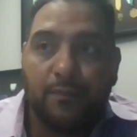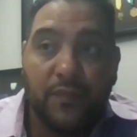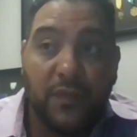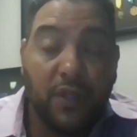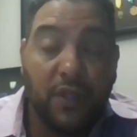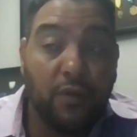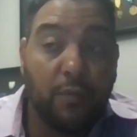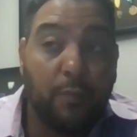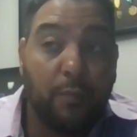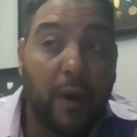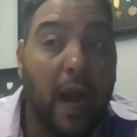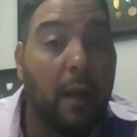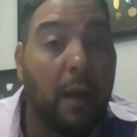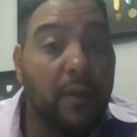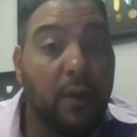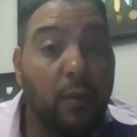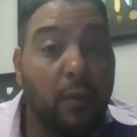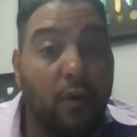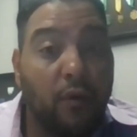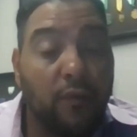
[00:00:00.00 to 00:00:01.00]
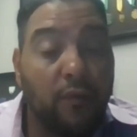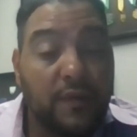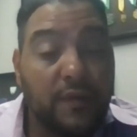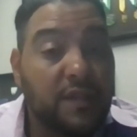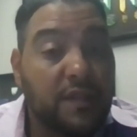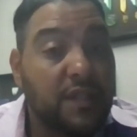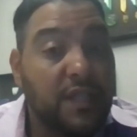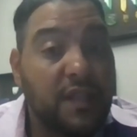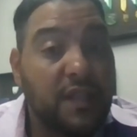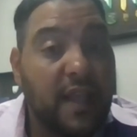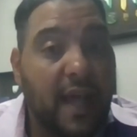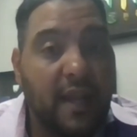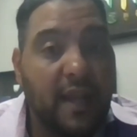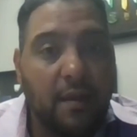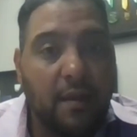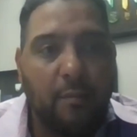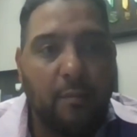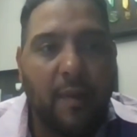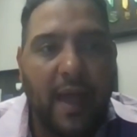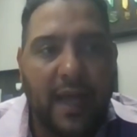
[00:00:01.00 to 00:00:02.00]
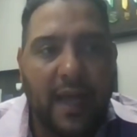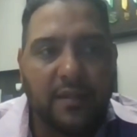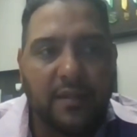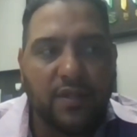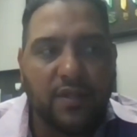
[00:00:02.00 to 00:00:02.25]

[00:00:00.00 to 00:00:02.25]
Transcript: you probably won't see that impact